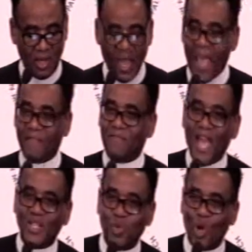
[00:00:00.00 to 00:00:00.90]
And
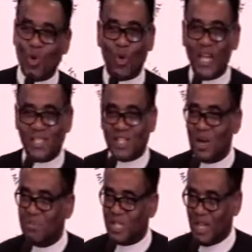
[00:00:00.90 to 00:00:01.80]
that's where grace
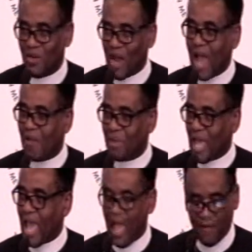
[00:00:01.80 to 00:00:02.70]
comes in on our
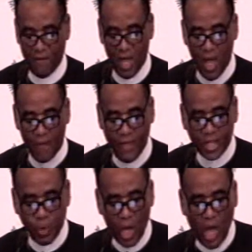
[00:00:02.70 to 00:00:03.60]
behalf.
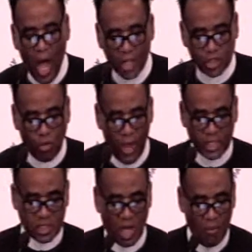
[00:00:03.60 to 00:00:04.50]
That's where God's
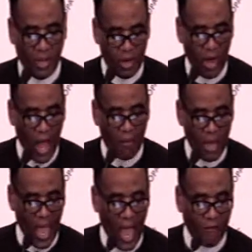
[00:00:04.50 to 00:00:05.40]
grace come in on our
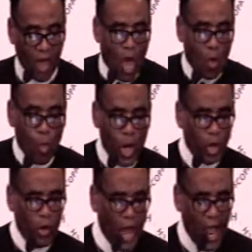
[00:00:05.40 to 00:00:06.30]
behalf. We
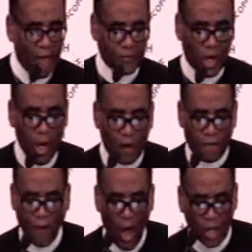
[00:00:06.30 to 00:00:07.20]
do not have to look
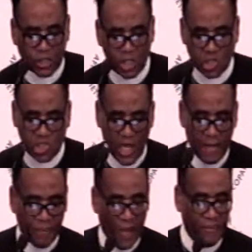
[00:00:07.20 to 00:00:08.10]
far to see
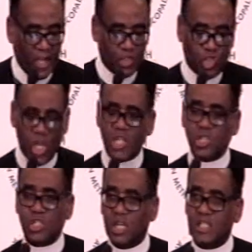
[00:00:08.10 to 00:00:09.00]
that
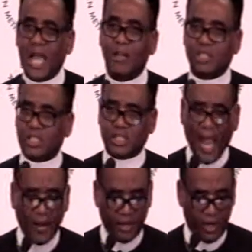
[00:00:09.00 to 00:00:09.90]
Jesus is our
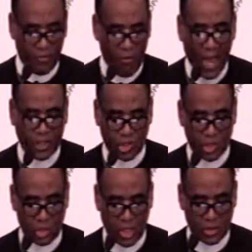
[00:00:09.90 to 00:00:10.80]
standard of
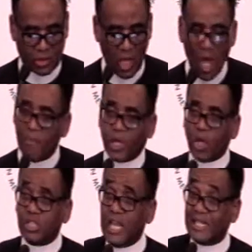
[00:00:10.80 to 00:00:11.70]
righteousness
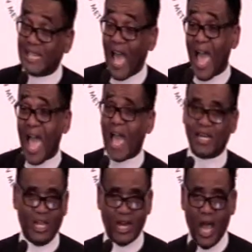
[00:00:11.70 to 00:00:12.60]
because he died
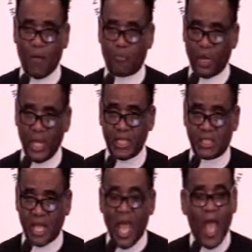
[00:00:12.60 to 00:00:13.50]
in our
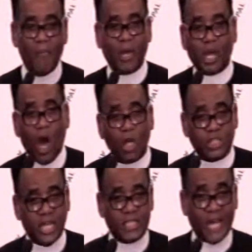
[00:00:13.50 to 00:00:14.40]
place. And because
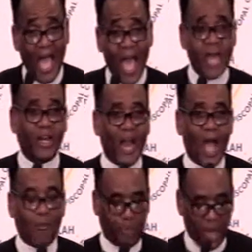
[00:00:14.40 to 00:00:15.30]
he died in
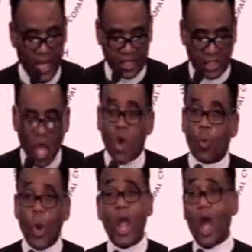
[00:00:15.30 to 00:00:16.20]
our place,
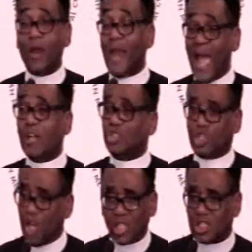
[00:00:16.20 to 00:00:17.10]
we are now
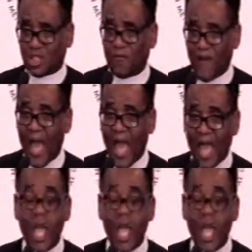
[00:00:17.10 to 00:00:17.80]
justified.